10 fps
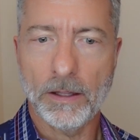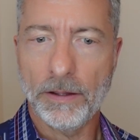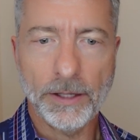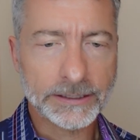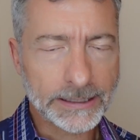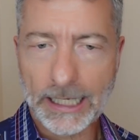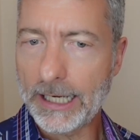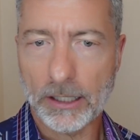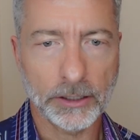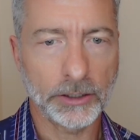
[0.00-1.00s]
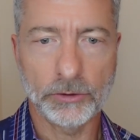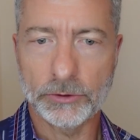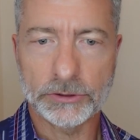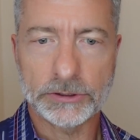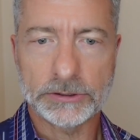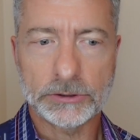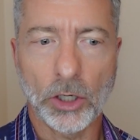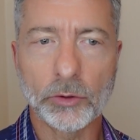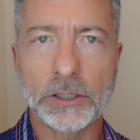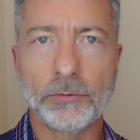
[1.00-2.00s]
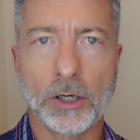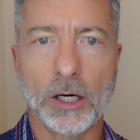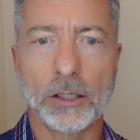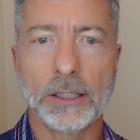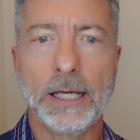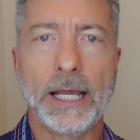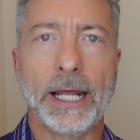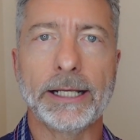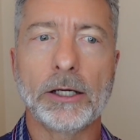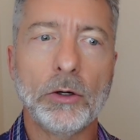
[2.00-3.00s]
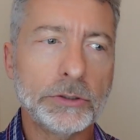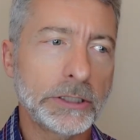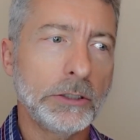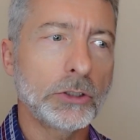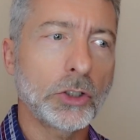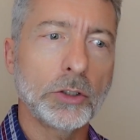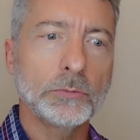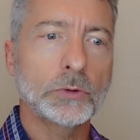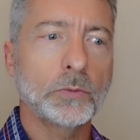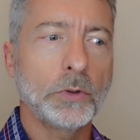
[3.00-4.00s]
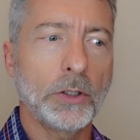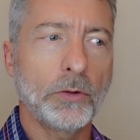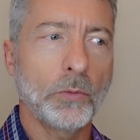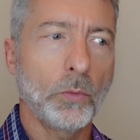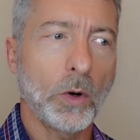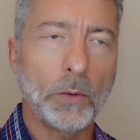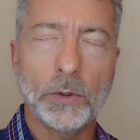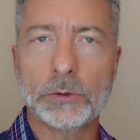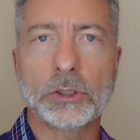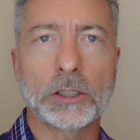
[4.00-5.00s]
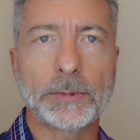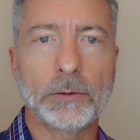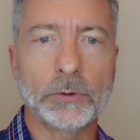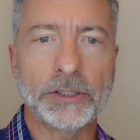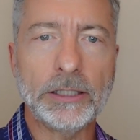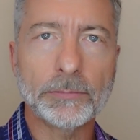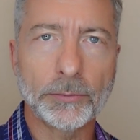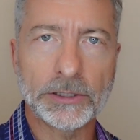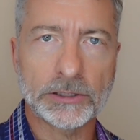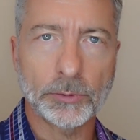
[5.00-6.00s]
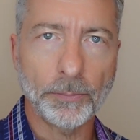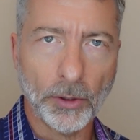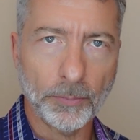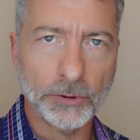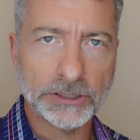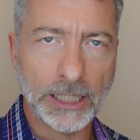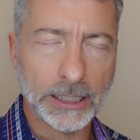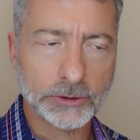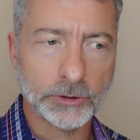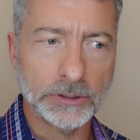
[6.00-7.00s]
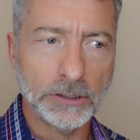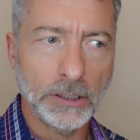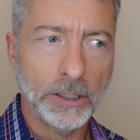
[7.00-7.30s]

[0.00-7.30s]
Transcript: this guy argues totally wrong, and it goes in terms with what we were talking about with impermissible purpose doctrine.